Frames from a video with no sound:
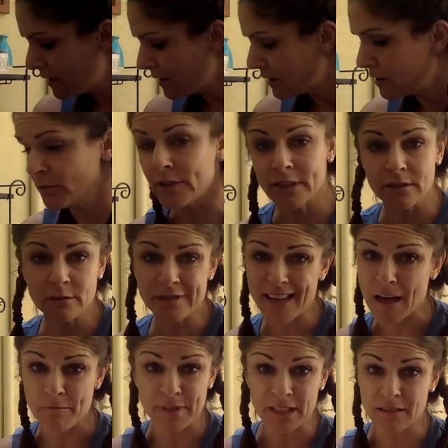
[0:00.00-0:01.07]
You can use
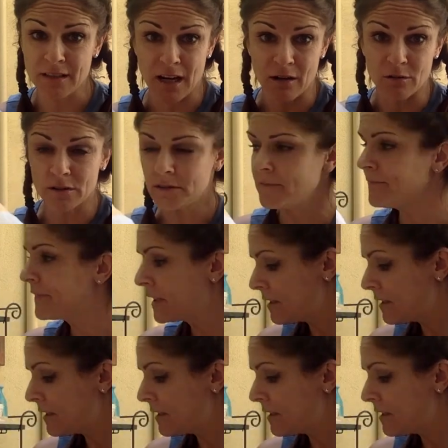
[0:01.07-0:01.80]
that big towel.